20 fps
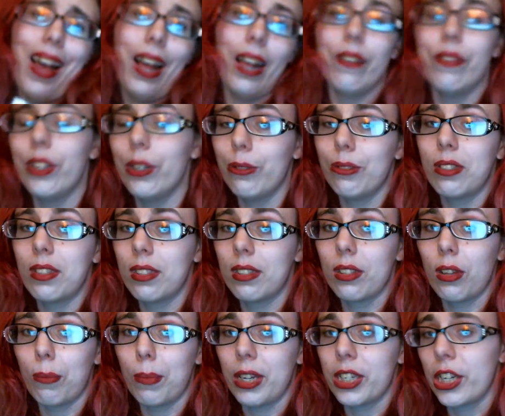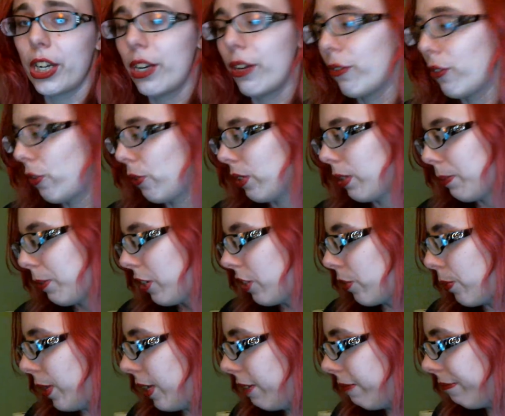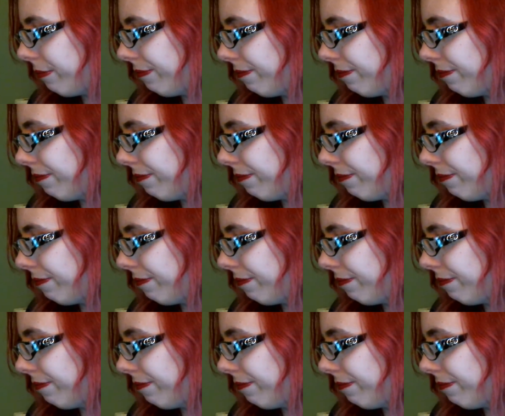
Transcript: I've used this so much I don't know where the brush went.